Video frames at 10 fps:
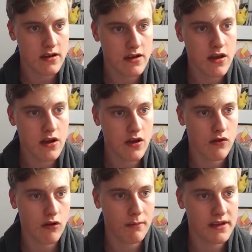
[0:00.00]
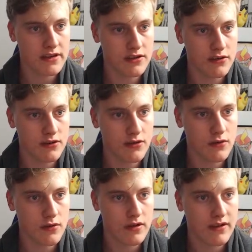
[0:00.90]
You can crop it
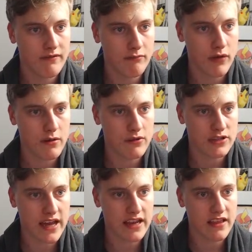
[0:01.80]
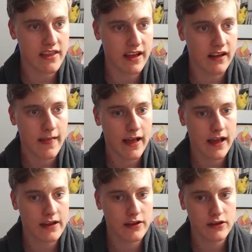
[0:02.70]
to pretty much anything
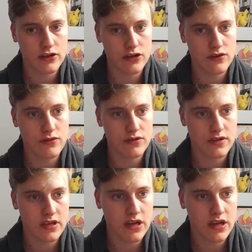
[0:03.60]
and you can choose,